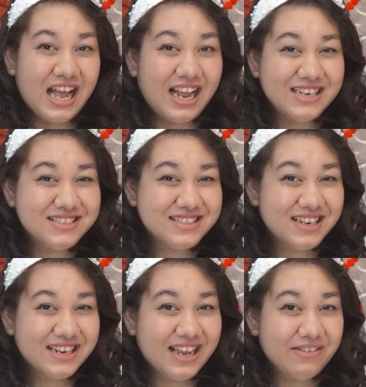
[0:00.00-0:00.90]
I just
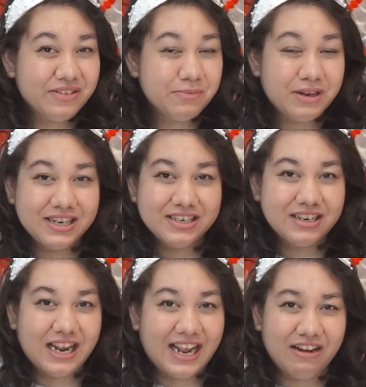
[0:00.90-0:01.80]
like having
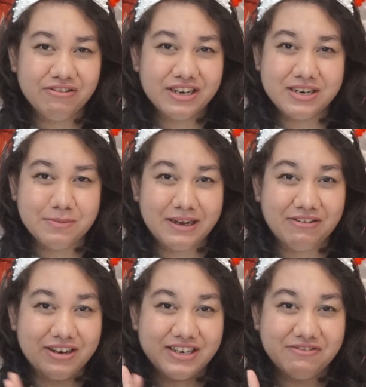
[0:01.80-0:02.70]
mine out and
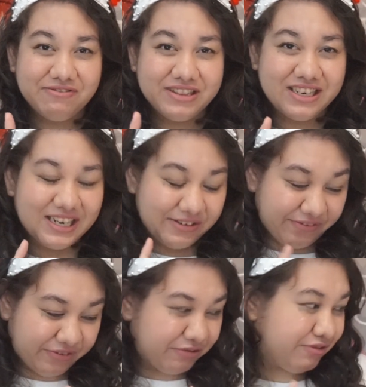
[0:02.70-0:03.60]
about. I don't really like
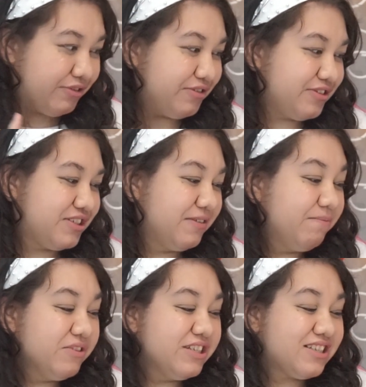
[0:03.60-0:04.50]
folders.
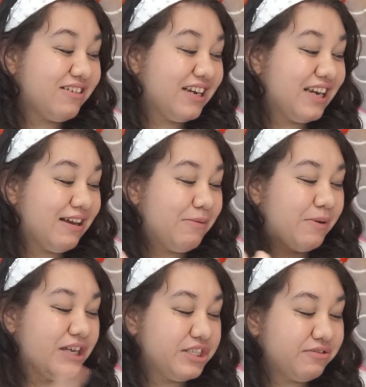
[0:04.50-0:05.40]
So I have
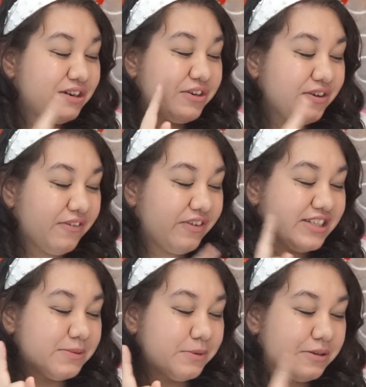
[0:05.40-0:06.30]
Twitter,
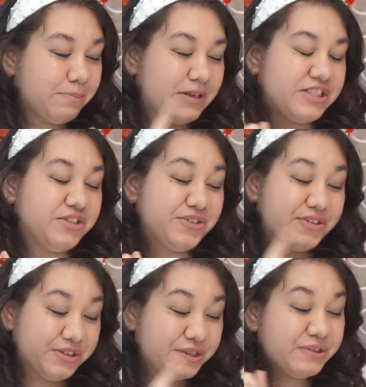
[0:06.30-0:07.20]
Facebook,
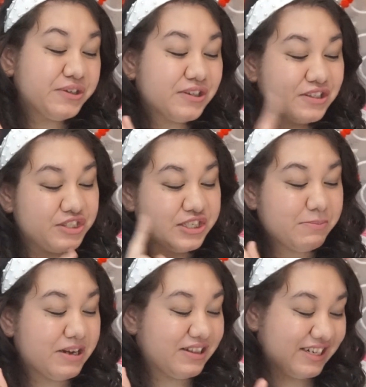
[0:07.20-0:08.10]
Messenger, Google,
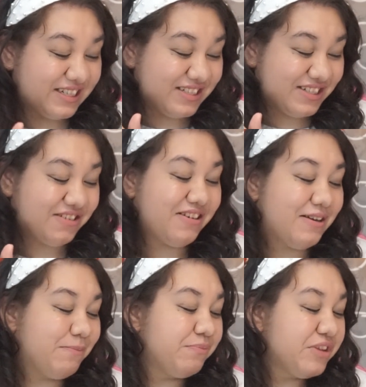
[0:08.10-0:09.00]
Gmail,
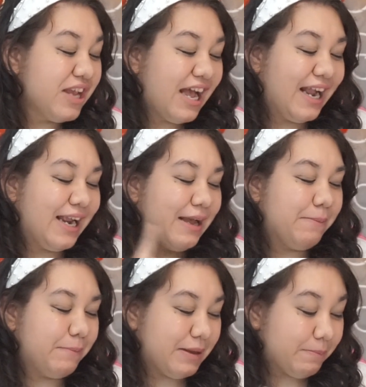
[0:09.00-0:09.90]
Instagram. I
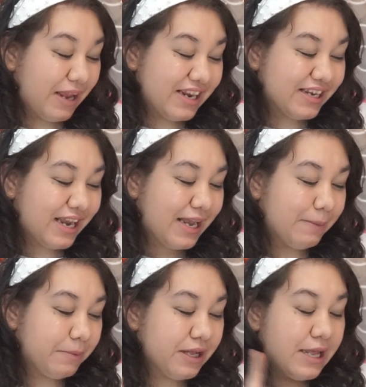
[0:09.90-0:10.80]
have my bank
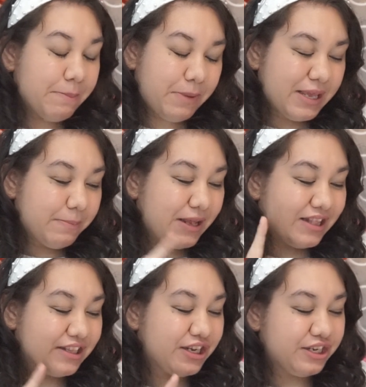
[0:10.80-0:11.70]
app,
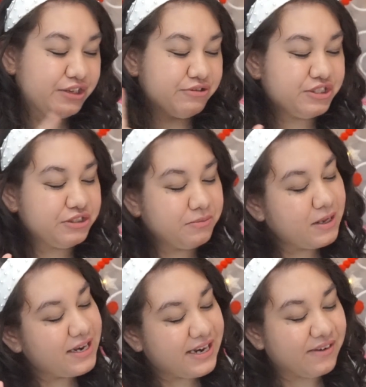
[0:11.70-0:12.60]
PayPal, YouTube,
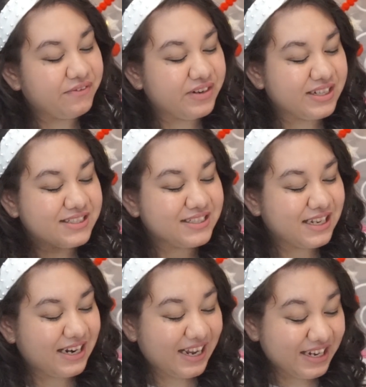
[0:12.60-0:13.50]
Netflix,
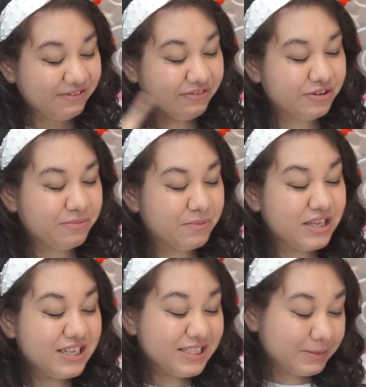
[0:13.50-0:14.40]
Lightroom,
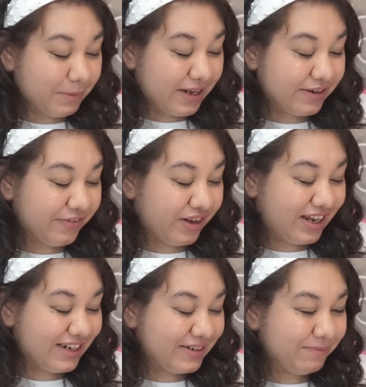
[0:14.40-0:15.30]

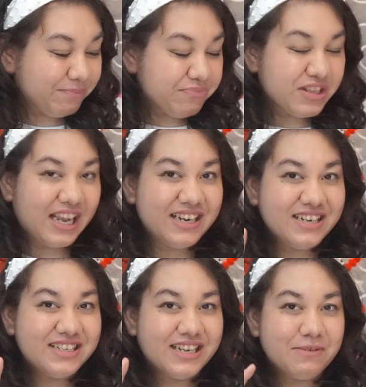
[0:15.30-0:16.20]
Spotify. I
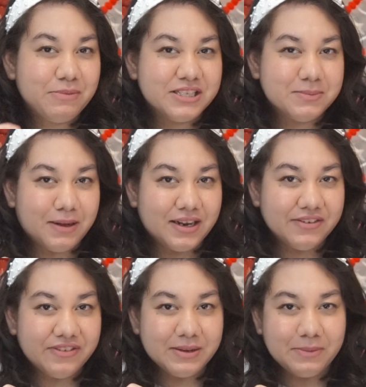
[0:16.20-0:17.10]
need to get my
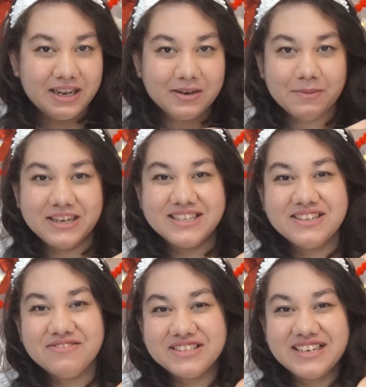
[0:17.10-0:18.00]
Spotify back because
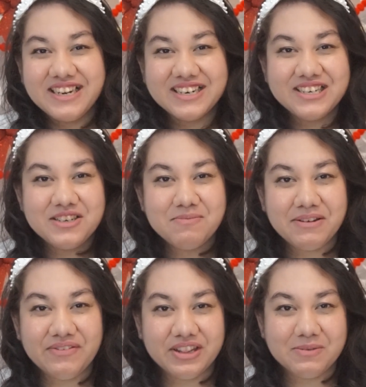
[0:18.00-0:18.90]
it was connected to my
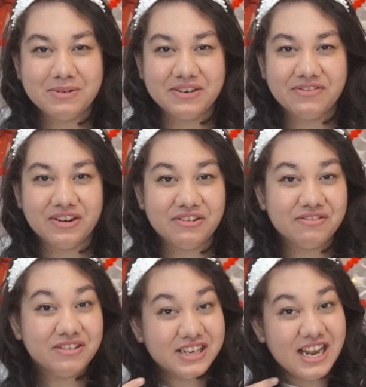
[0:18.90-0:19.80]
Philippine phone